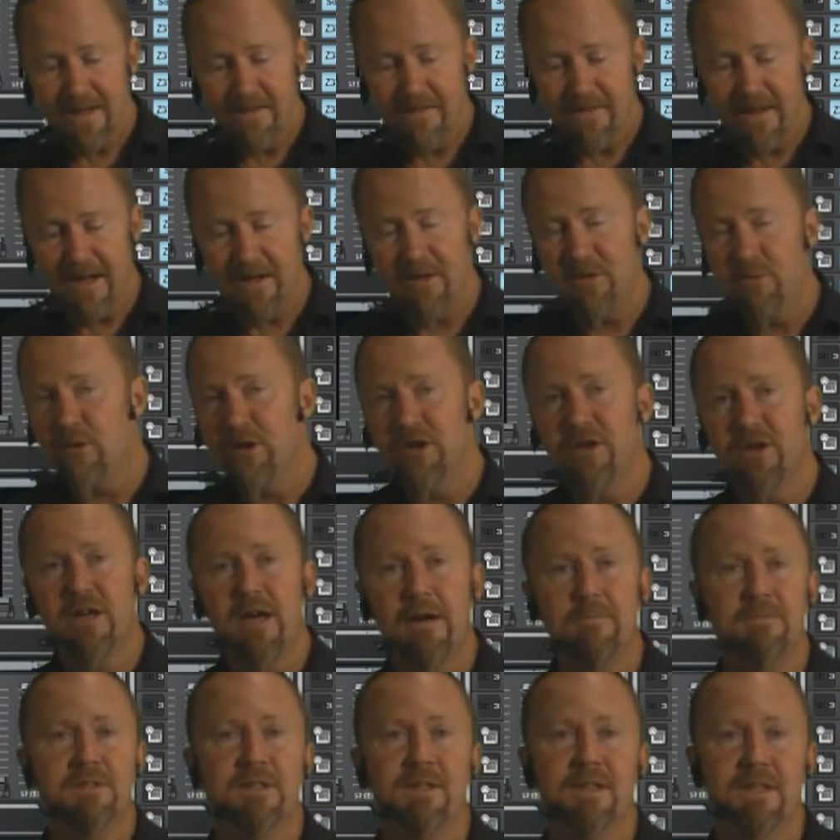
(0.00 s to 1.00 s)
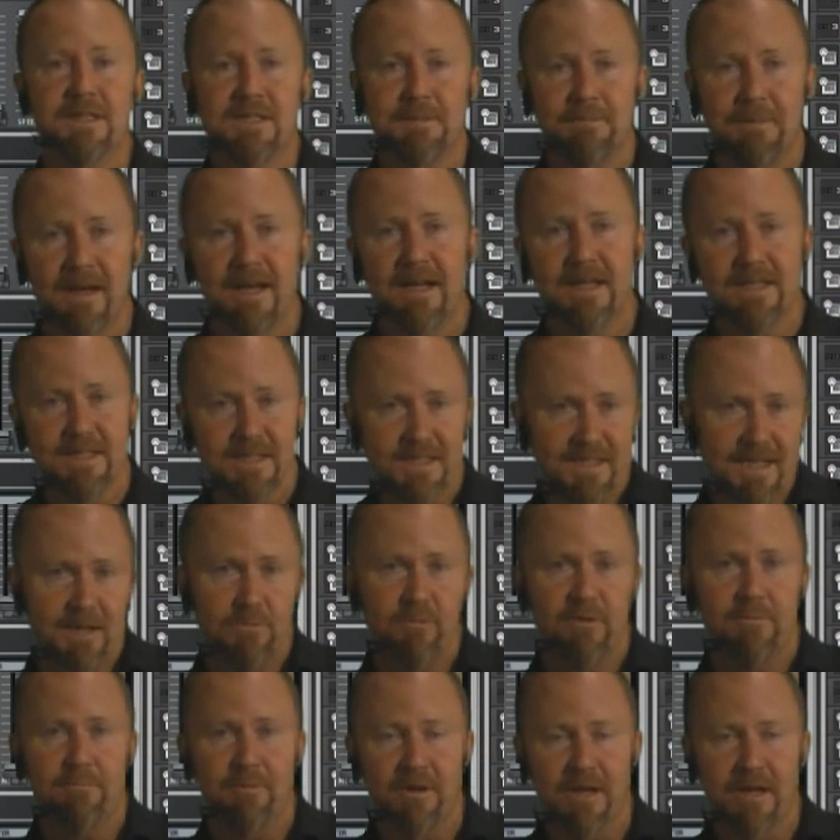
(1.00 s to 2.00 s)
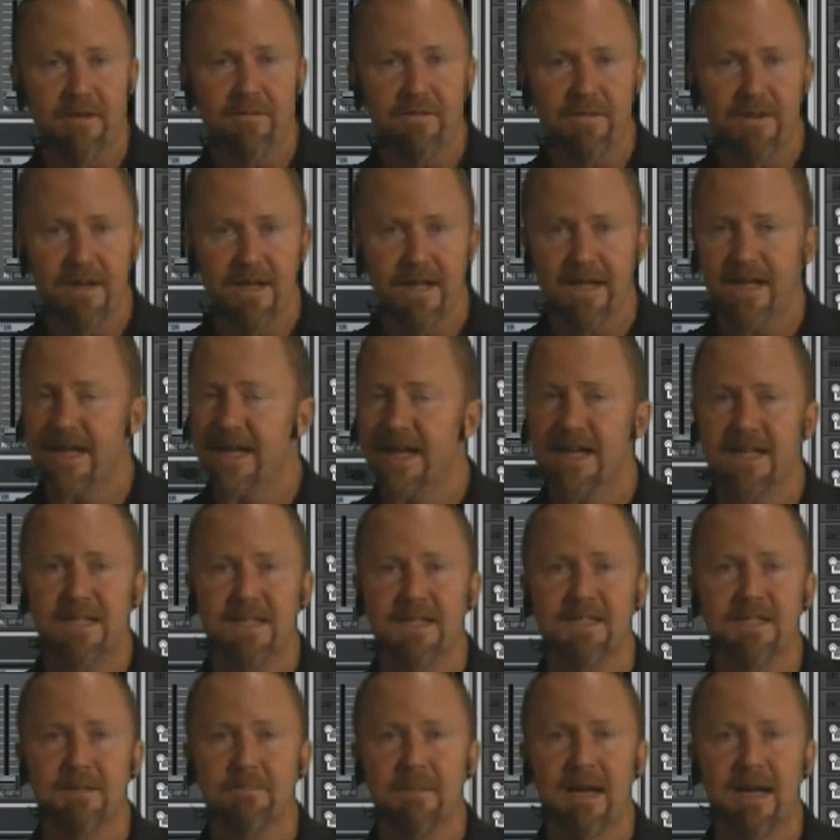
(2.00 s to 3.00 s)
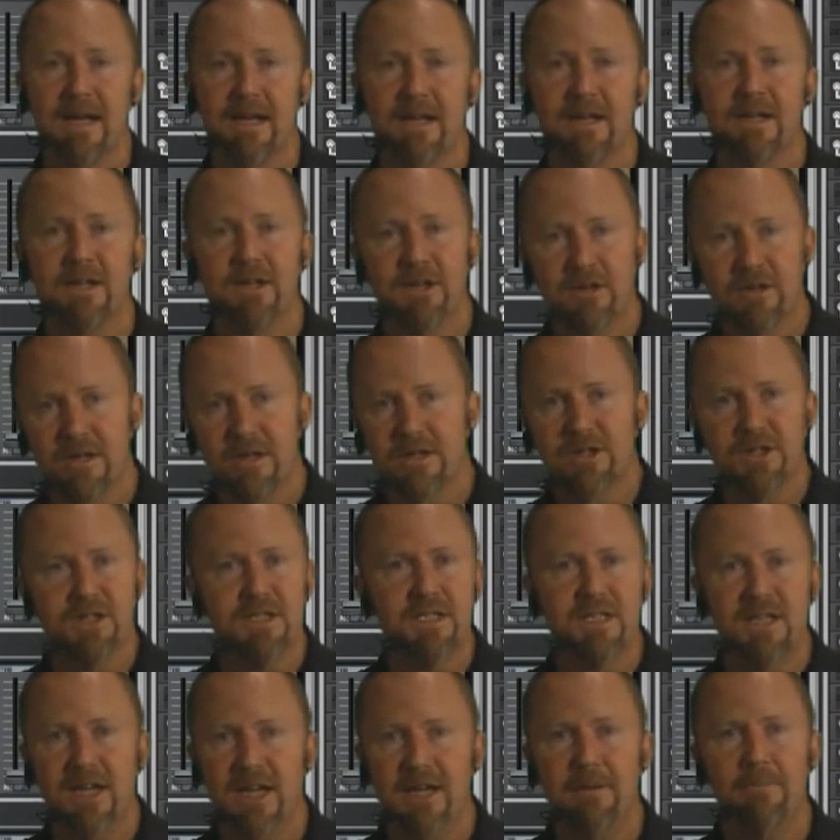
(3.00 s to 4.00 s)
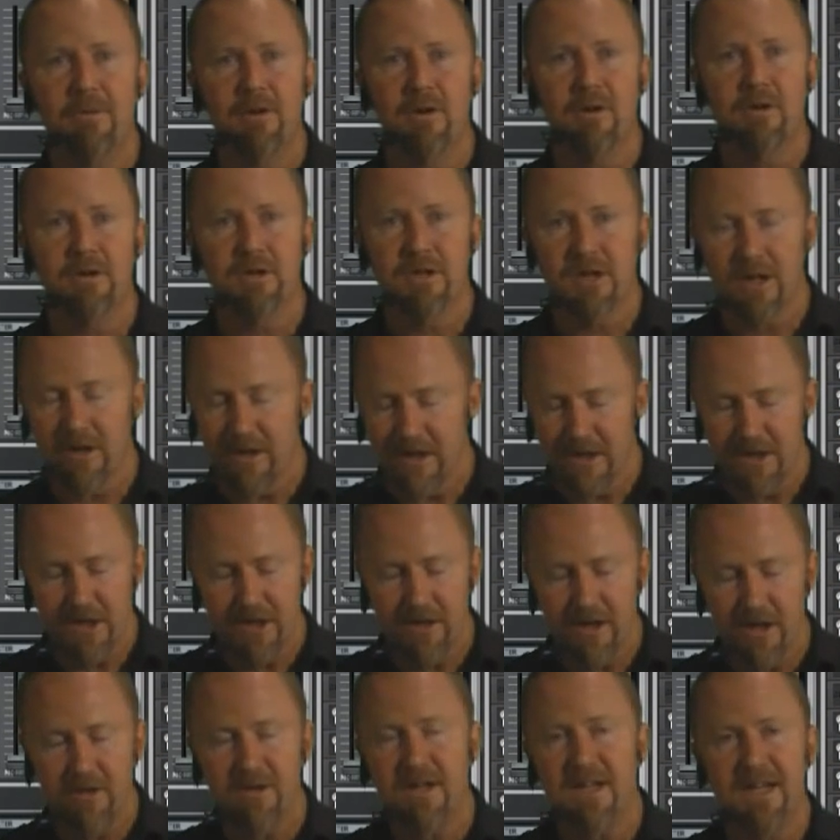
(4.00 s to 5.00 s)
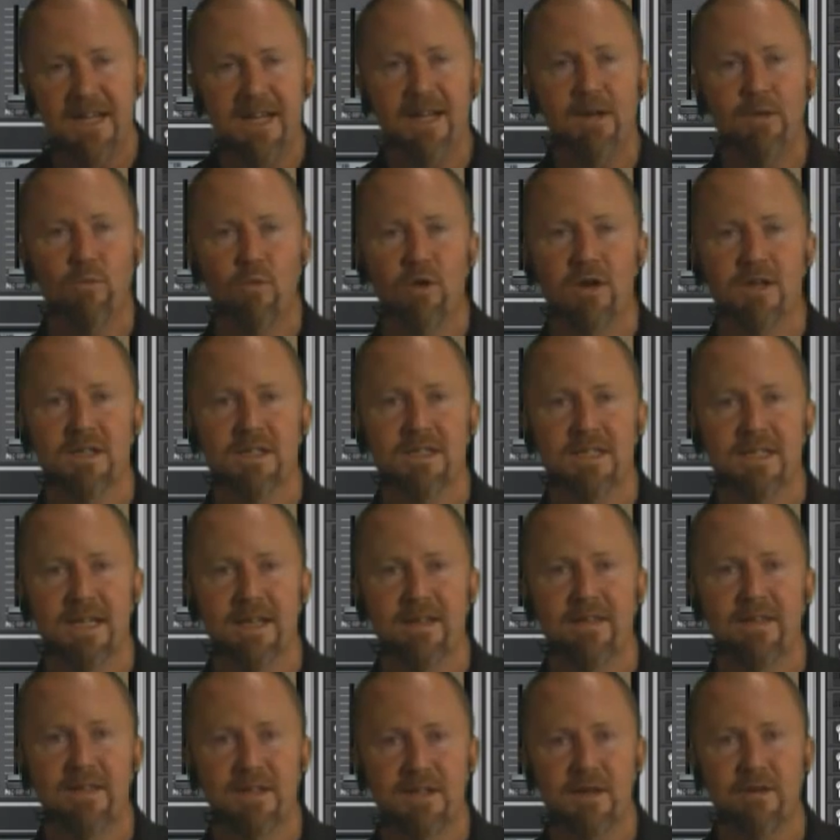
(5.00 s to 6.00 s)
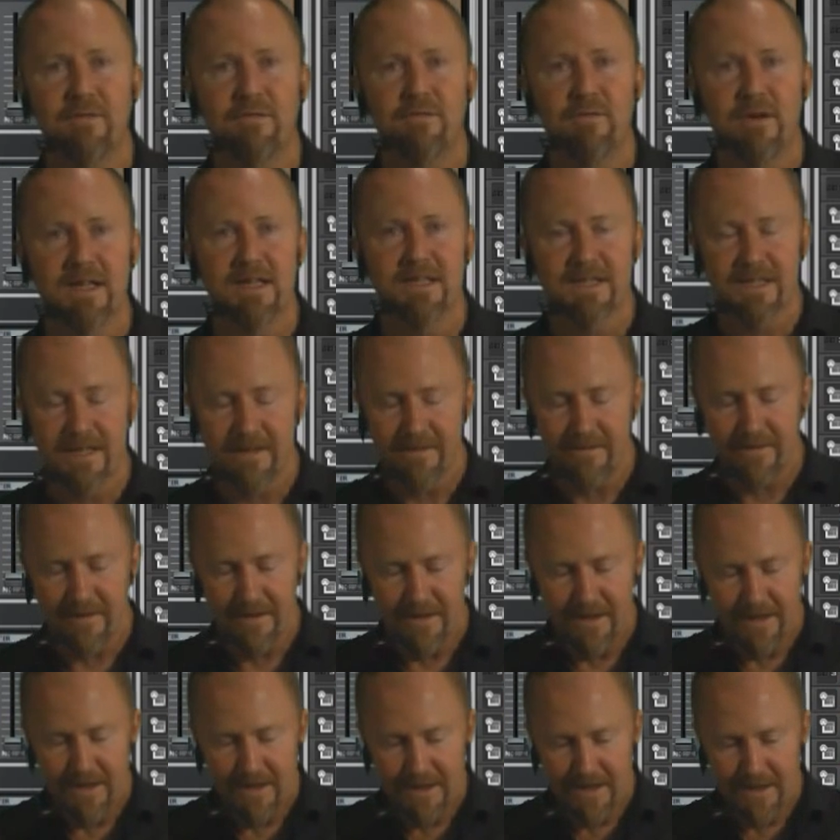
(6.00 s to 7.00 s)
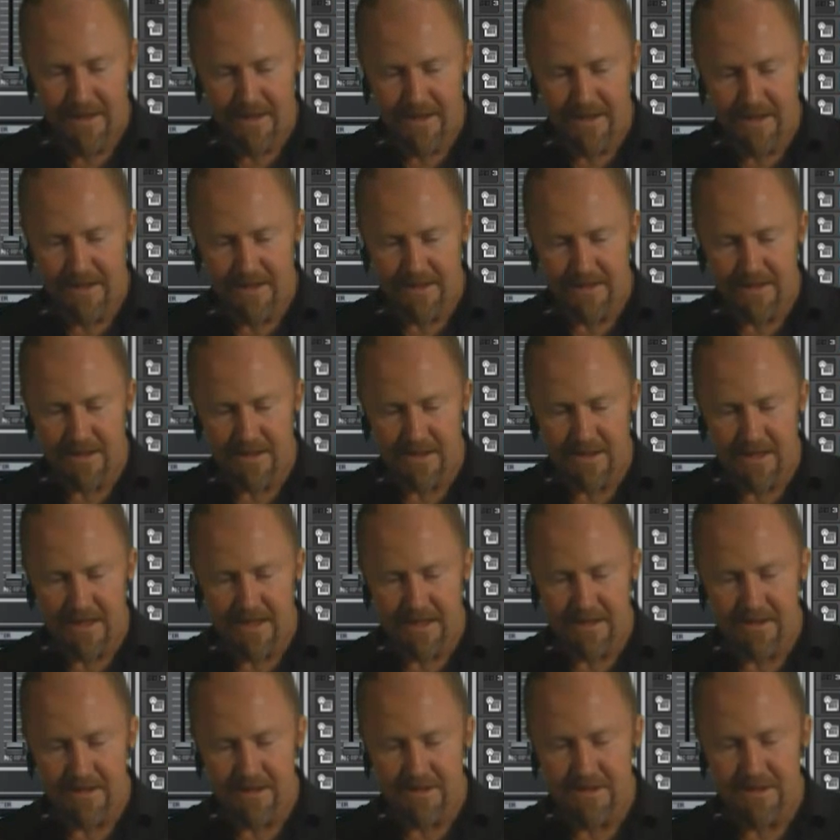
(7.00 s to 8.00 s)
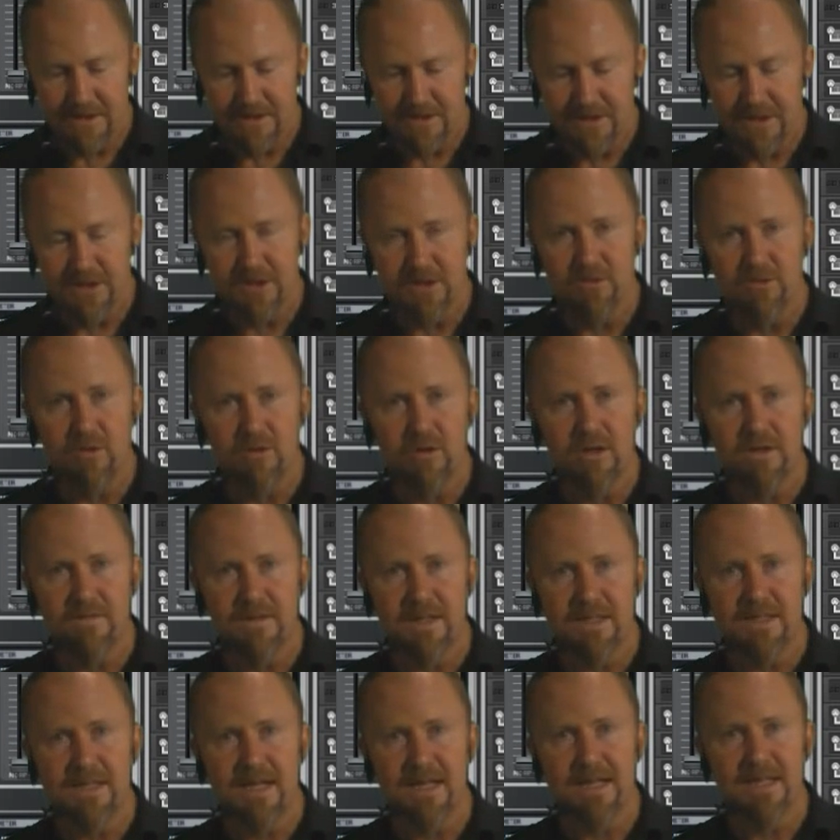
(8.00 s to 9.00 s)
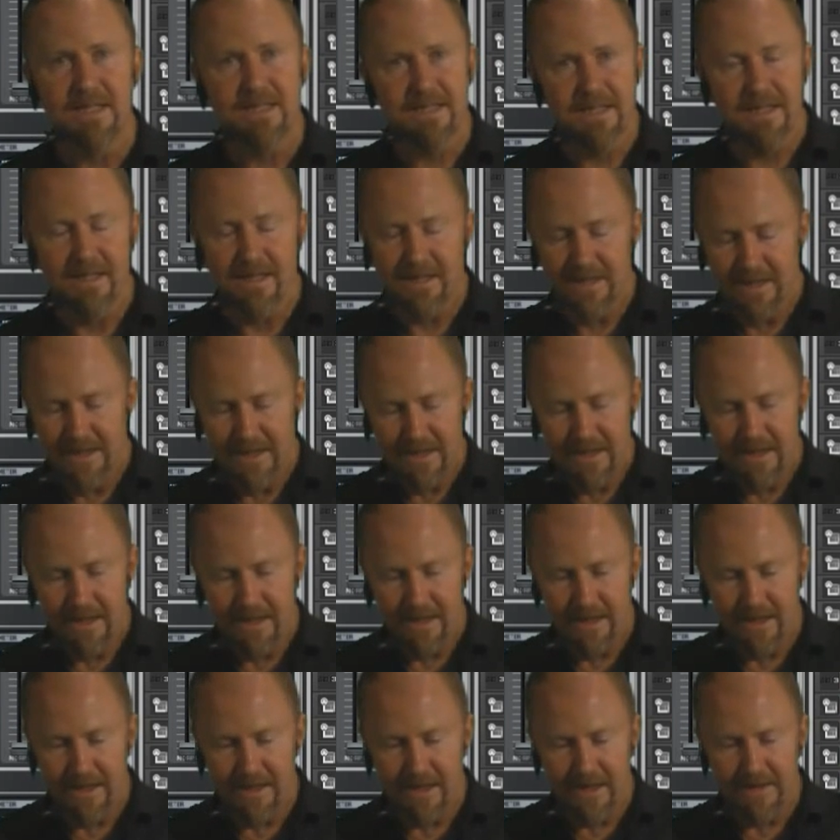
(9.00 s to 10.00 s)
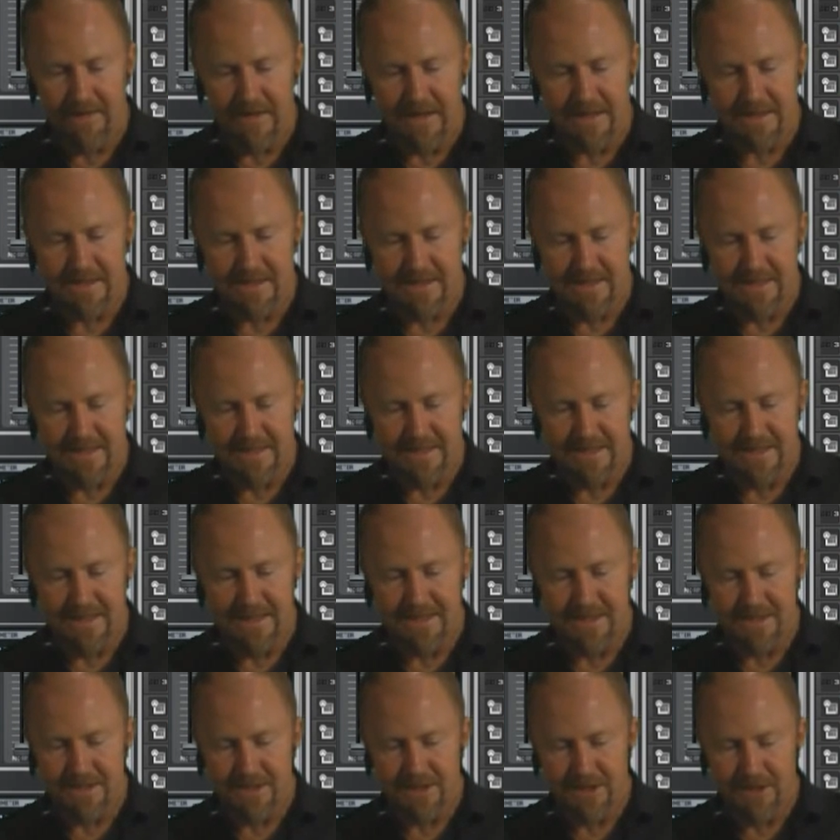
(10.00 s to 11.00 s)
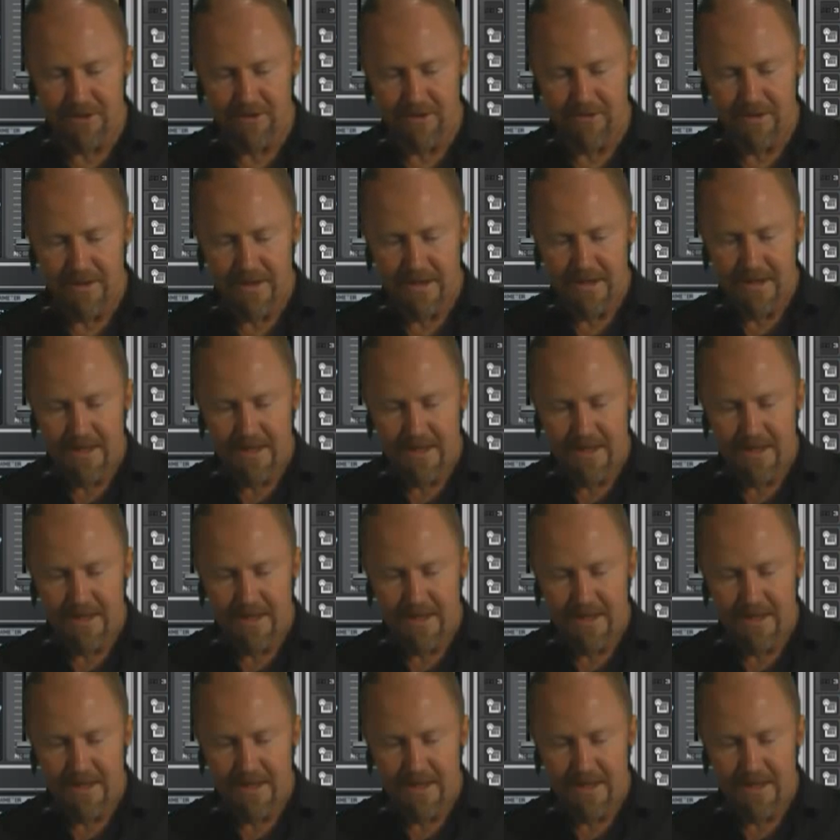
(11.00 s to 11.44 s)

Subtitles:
then when you come to the spec, as I said, with polyphony, it doesn't matter. You can just keep on going. You'll only need one synth, software synth, and to do all of this editing, and that's the Z3TA+2.